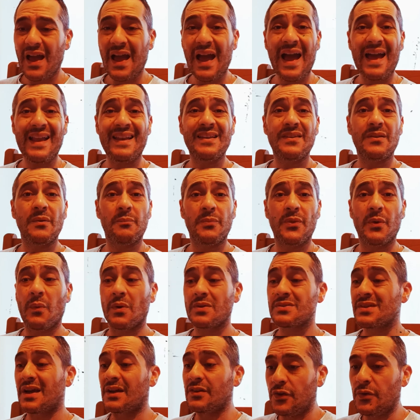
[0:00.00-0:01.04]
And the
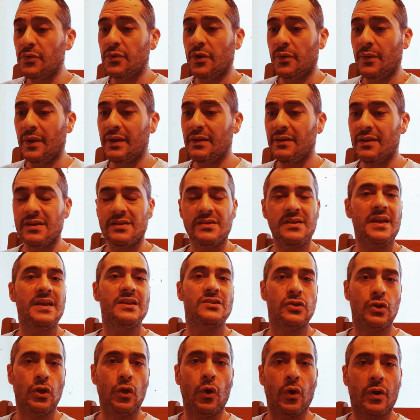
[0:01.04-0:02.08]
ones that do it,
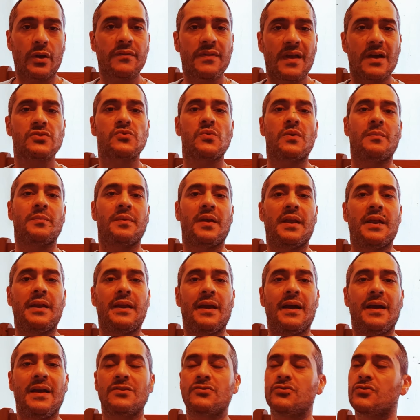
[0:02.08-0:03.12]
it's luck. That's what I'm getting
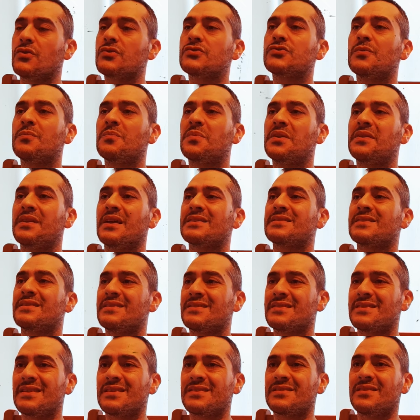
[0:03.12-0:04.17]
at. It's not something that's
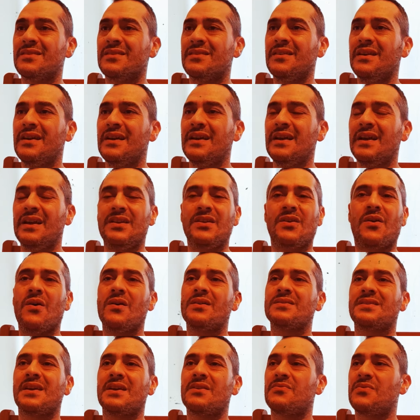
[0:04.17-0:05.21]
consistent. You
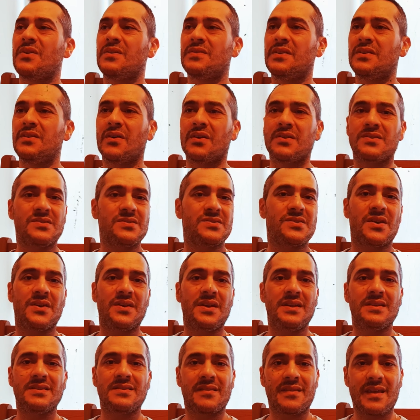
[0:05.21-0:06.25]
can't take $50 and turn it
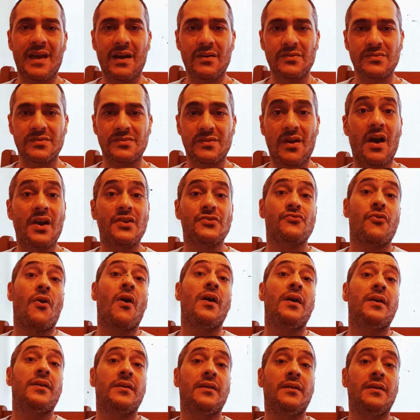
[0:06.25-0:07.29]
into thousands. I
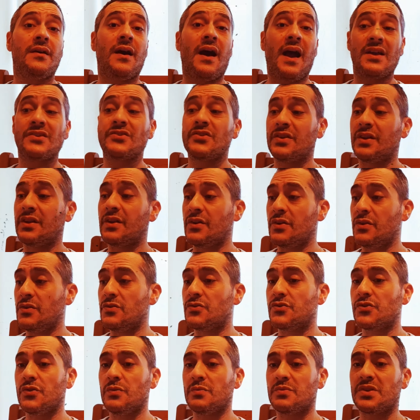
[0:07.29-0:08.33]
tried. I actually did a
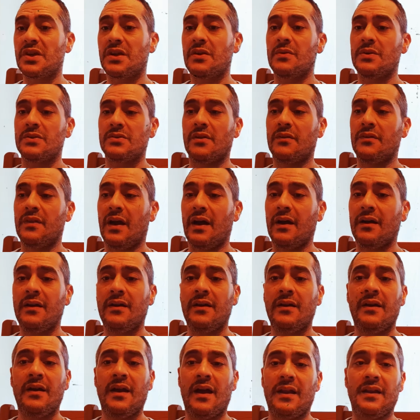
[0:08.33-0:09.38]
YouTube series on that,
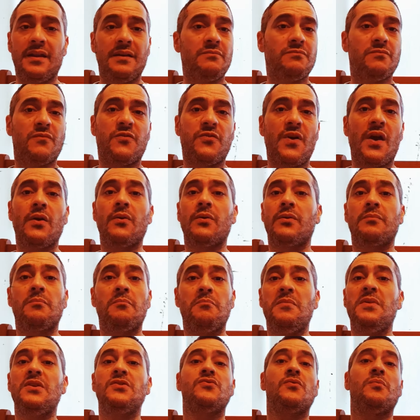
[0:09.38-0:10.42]
and it failed
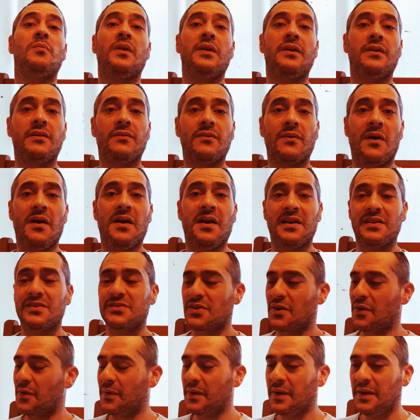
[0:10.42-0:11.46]
miserably. Right?
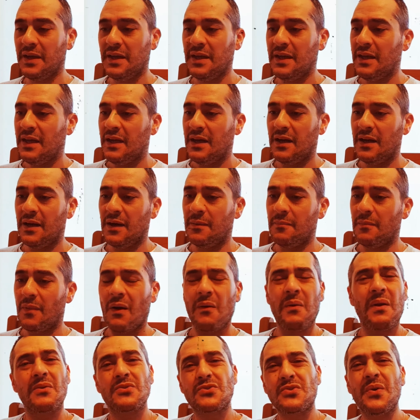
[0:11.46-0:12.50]
So I
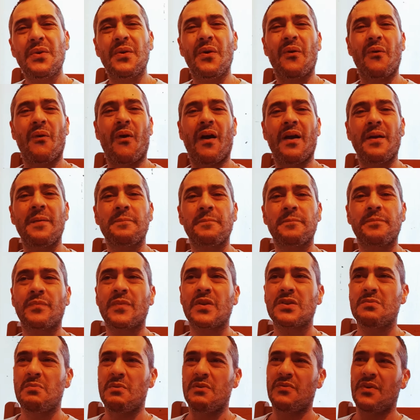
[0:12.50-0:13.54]
was doing all right,
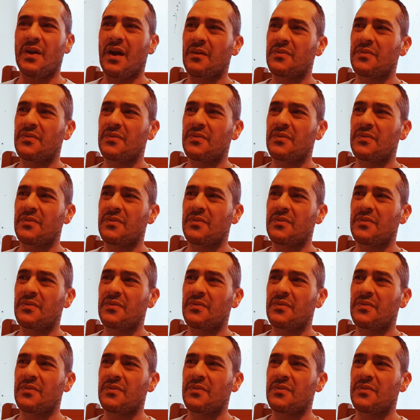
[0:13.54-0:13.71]
to be fair.